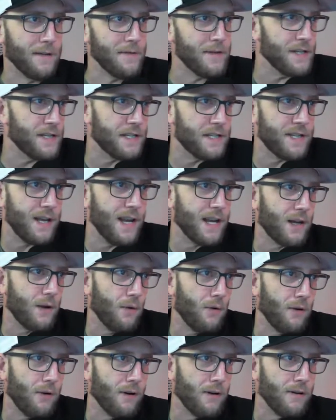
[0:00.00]
We just take
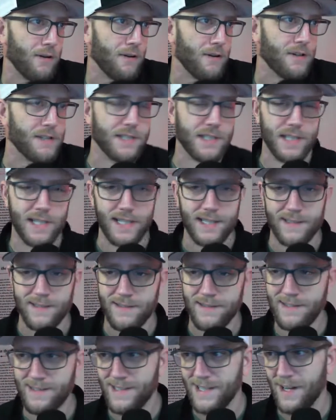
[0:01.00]
orders
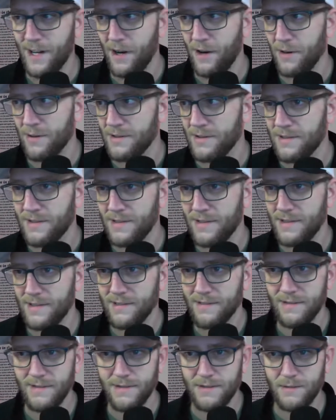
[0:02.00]
and, you know,
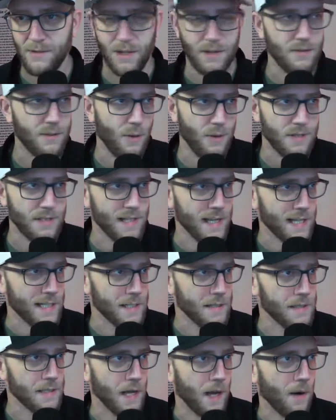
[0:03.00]
well, of course, the
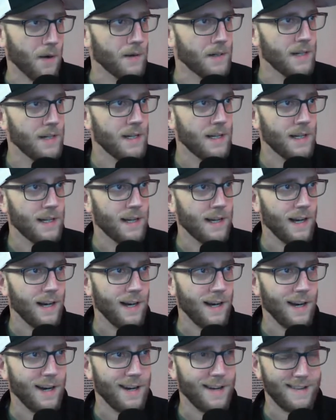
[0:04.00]
answer is no.
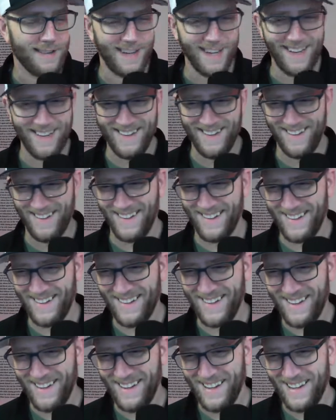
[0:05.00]
Uh,
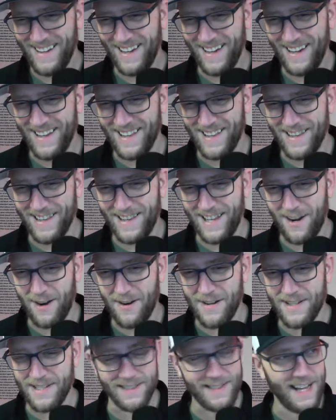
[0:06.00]
uh,
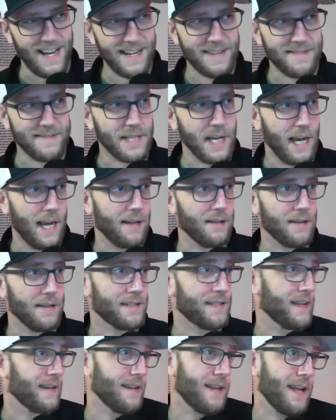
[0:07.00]
there is a lot of
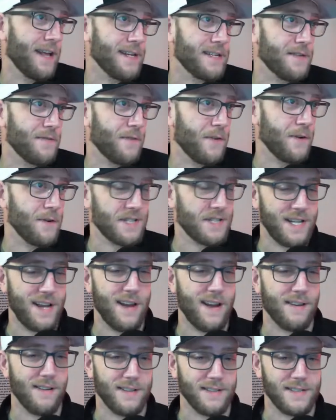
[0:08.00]
talent and a lot of diverse
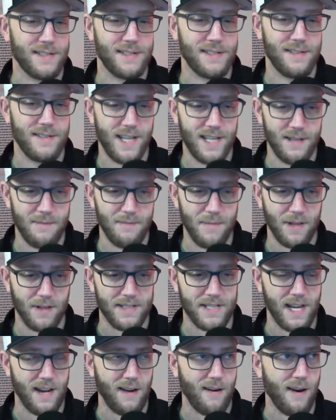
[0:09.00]
talents in the
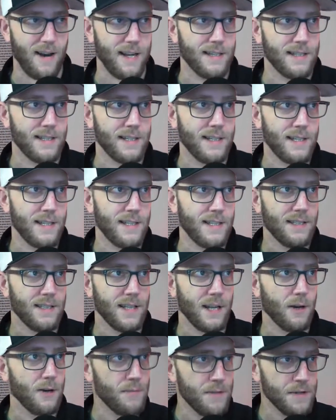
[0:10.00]
military.
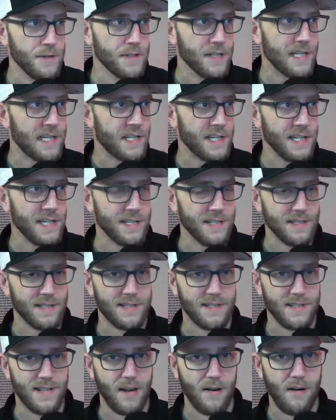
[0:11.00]
There are
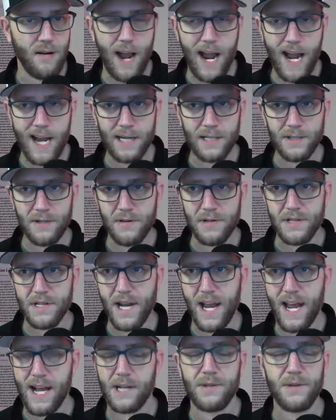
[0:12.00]
musicians, there are actors and
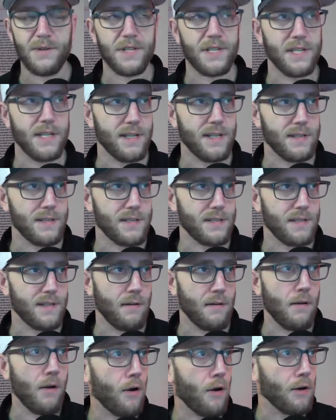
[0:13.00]
actresses,
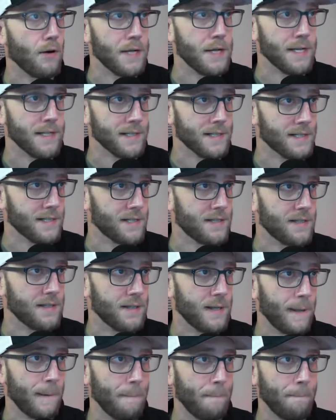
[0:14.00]
there artists,
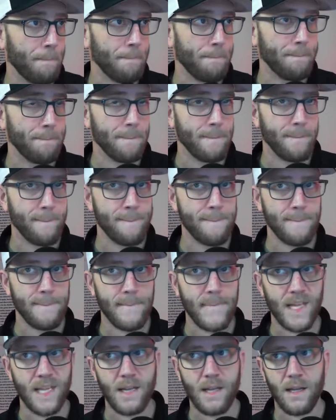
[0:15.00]

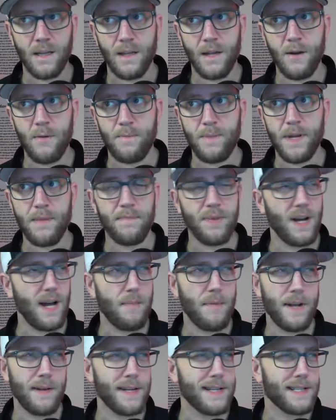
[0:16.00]
there are people. I
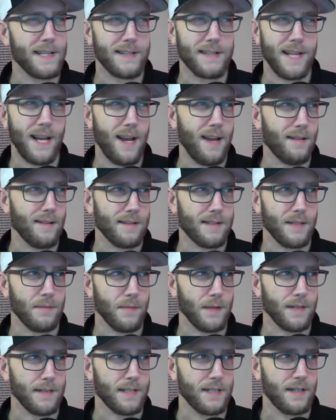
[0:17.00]
mean, it's a talented
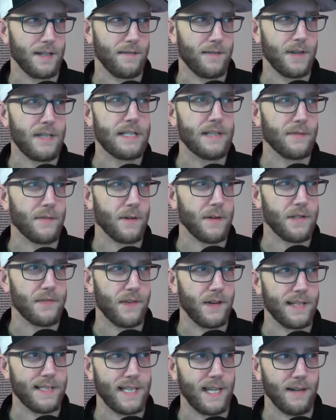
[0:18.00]
military, very diverse,
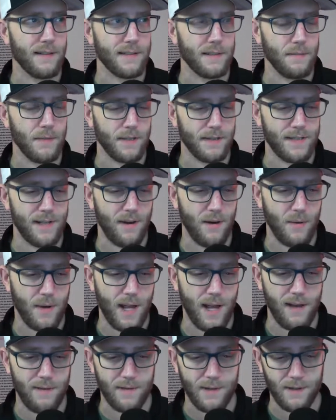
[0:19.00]
very talented military we
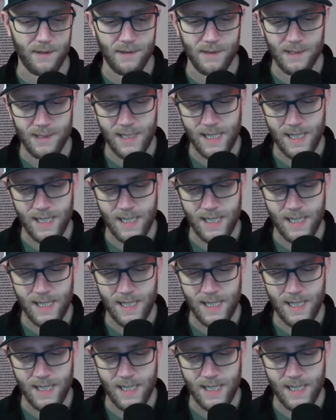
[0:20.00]
have here.